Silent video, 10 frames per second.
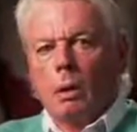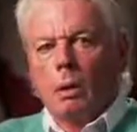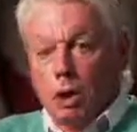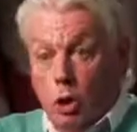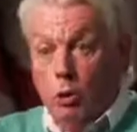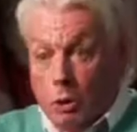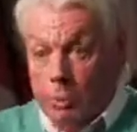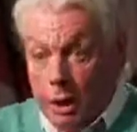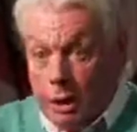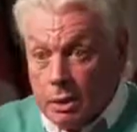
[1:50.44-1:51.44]
She called the
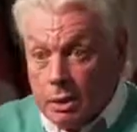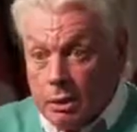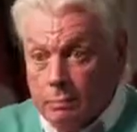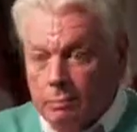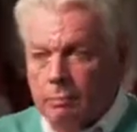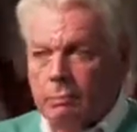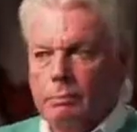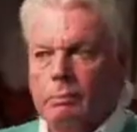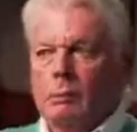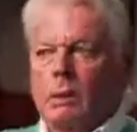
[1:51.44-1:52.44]
police.
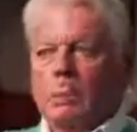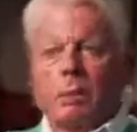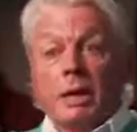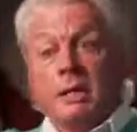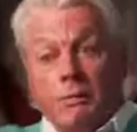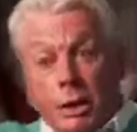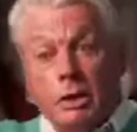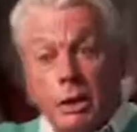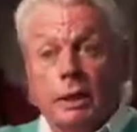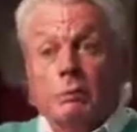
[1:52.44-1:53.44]
The police
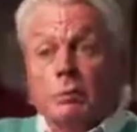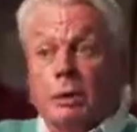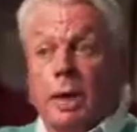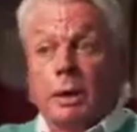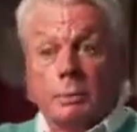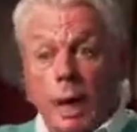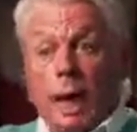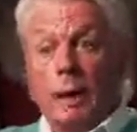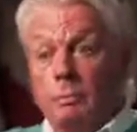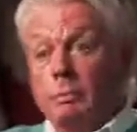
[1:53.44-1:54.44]
eventually tracked them
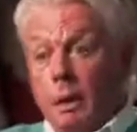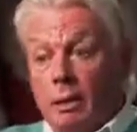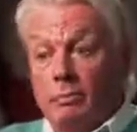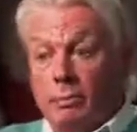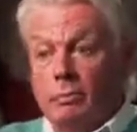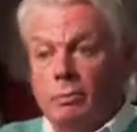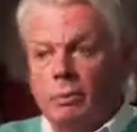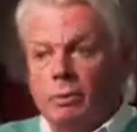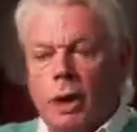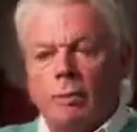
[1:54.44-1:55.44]
down. They had
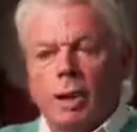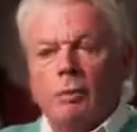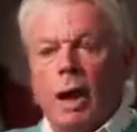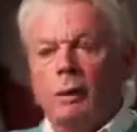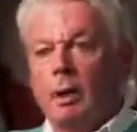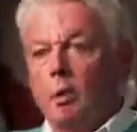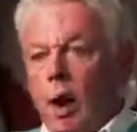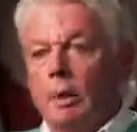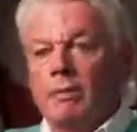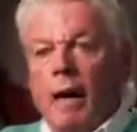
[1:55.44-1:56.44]
traveling around in a
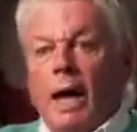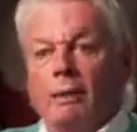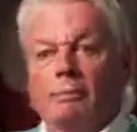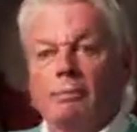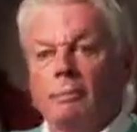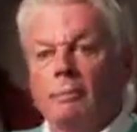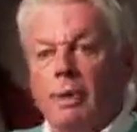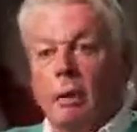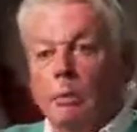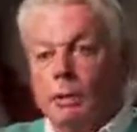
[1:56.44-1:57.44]
white van.
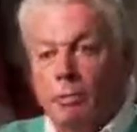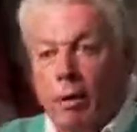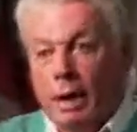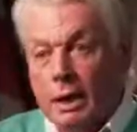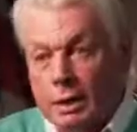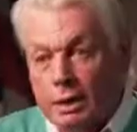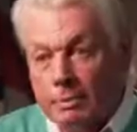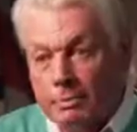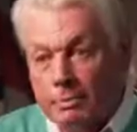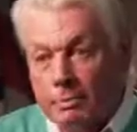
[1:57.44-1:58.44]
They were Israelis.
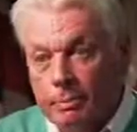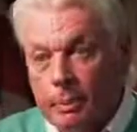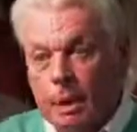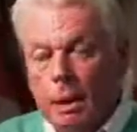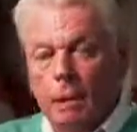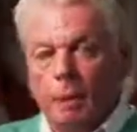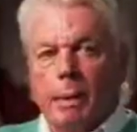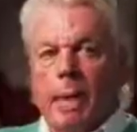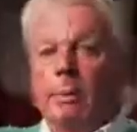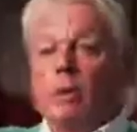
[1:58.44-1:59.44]
They
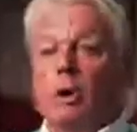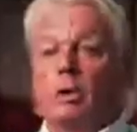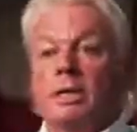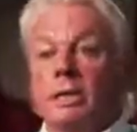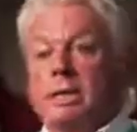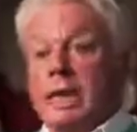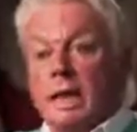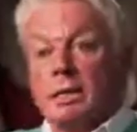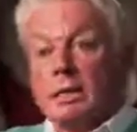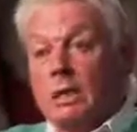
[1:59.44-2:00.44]
became known as the
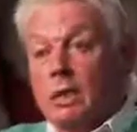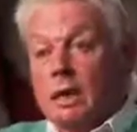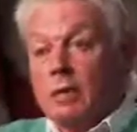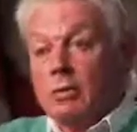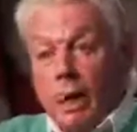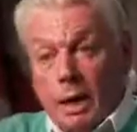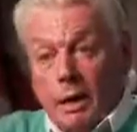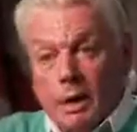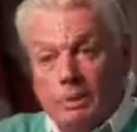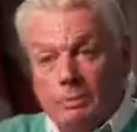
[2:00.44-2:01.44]
Dancing
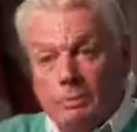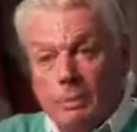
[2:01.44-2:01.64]
Israelis.